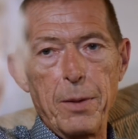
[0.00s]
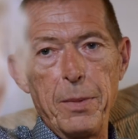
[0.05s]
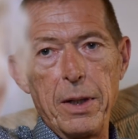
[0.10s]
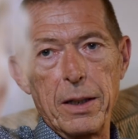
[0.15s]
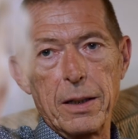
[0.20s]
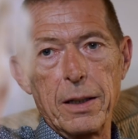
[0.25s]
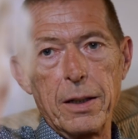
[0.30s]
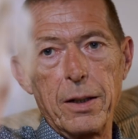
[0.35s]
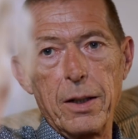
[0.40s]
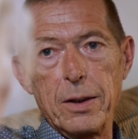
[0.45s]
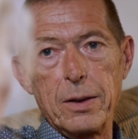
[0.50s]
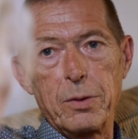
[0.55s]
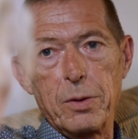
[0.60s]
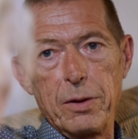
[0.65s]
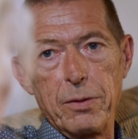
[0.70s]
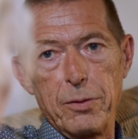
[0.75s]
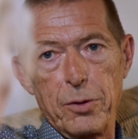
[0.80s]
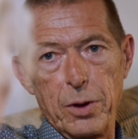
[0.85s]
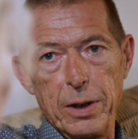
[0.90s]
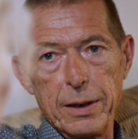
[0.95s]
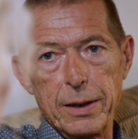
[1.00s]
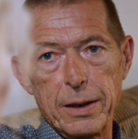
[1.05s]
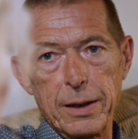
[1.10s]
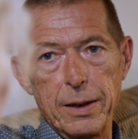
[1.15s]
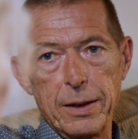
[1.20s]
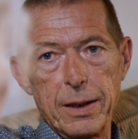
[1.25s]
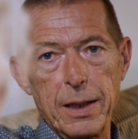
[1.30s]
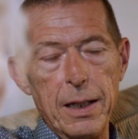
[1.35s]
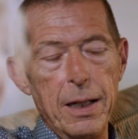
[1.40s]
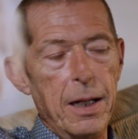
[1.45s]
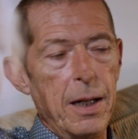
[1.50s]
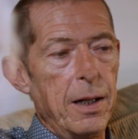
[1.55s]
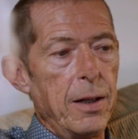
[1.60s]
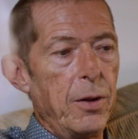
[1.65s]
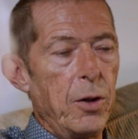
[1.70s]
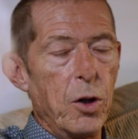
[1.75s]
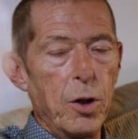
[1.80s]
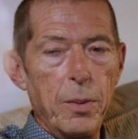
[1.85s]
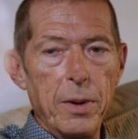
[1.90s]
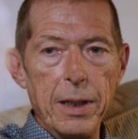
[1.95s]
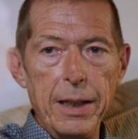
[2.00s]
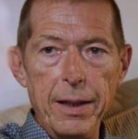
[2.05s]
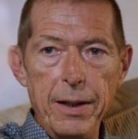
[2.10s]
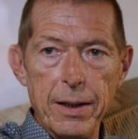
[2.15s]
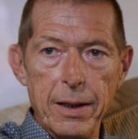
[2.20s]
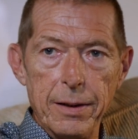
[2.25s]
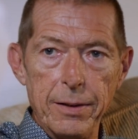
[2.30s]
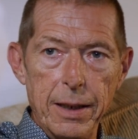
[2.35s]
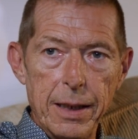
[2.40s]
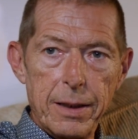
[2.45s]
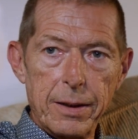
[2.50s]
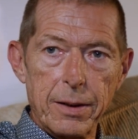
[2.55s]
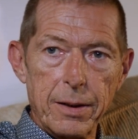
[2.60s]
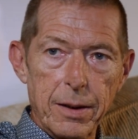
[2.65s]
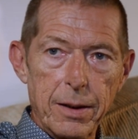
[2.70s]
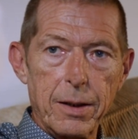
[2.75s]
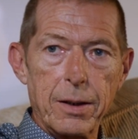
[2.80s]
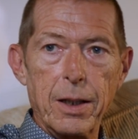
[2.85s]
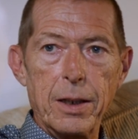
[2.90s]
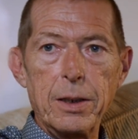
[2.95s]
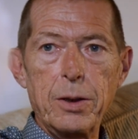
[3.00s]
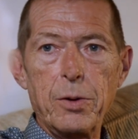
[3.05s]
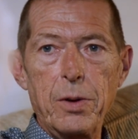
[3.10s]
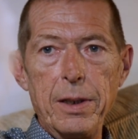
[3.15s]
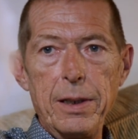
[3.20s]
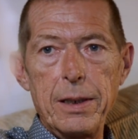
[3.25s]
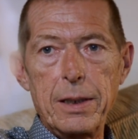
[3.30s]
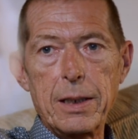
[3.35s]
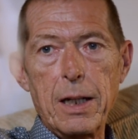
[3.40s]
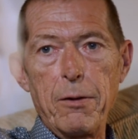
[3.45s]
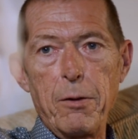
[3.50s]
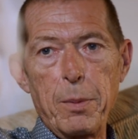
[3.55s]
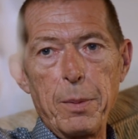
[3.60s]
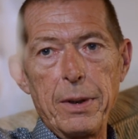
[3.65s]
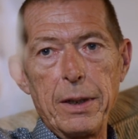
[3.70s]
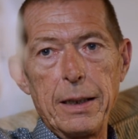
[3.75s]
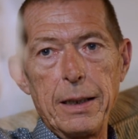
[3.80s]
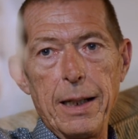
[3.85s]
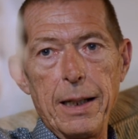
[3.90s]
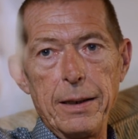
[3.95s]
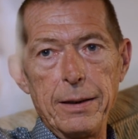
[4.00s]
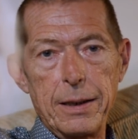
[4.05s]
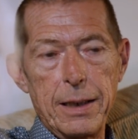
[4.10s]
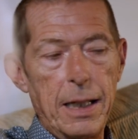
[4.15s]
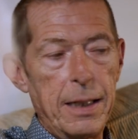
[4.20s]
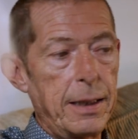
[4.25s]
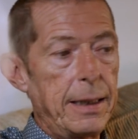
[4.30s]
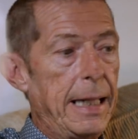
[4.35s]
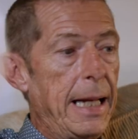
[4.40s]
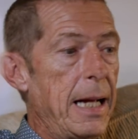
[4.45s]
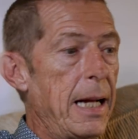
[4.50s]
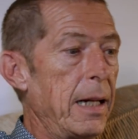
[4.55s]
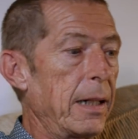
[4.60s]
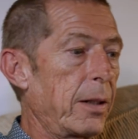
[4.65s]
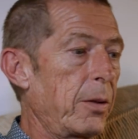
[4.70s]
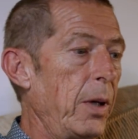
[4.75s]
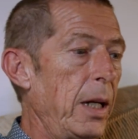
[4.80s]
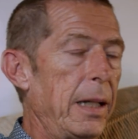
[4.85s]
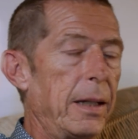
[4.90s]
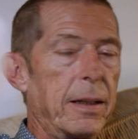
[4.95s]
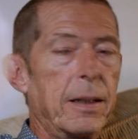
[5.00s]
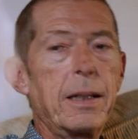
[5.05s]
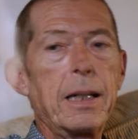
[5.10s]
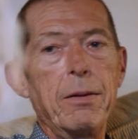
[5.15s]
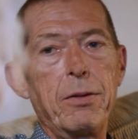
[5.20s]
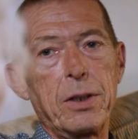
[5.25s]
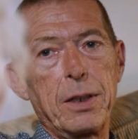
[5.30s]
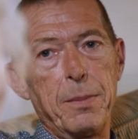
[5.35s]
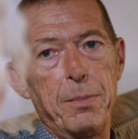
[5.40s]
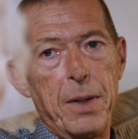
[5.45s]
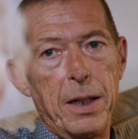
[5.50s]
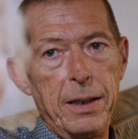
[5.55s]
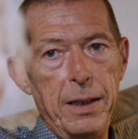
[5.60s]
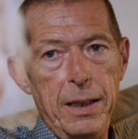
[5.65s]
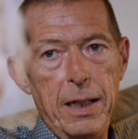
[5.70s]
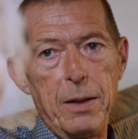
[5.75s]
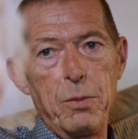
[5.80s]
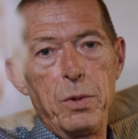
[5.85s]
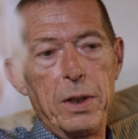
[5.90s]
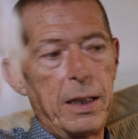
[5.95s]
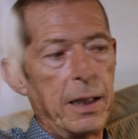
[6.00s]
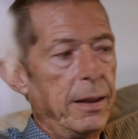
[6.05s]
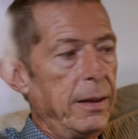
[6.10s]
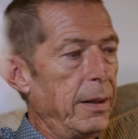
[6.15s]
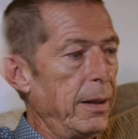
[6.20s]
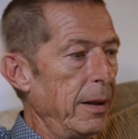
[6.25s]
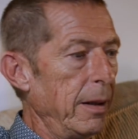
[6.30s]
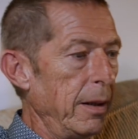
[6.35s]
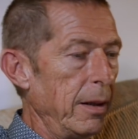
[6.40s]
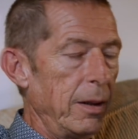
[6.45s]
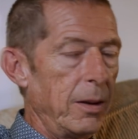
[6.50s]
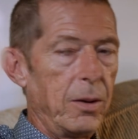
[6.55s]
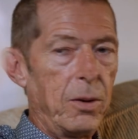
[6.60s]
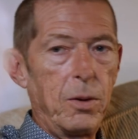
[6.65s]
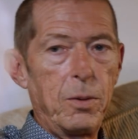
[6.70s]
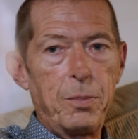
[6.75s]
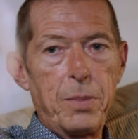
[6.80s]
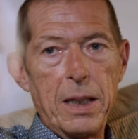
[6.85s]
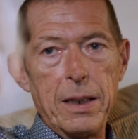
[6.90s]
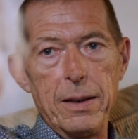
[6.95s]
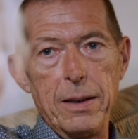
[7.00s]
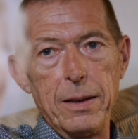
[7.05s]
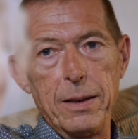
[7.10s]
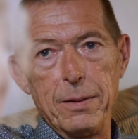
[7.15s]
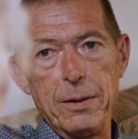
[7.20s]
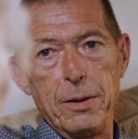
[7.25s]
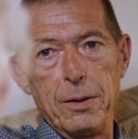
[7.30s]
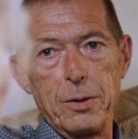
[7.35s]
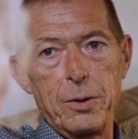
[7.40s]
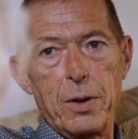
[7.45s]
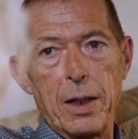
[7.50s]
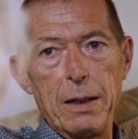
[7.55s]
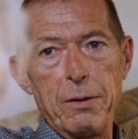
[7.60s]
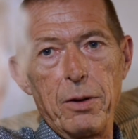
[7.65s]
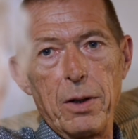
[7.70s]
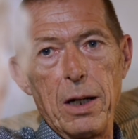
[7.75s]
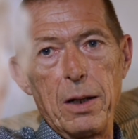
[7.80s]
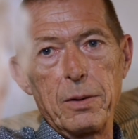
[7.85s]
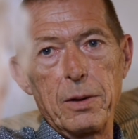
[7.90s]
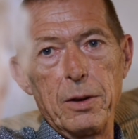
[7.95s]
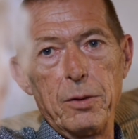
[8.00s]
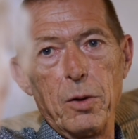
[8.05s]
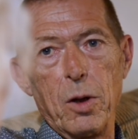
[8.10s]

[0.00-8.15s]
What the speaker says: American country, for instance. Normally this government then says, yeah, great, give us the money and we can all drive around in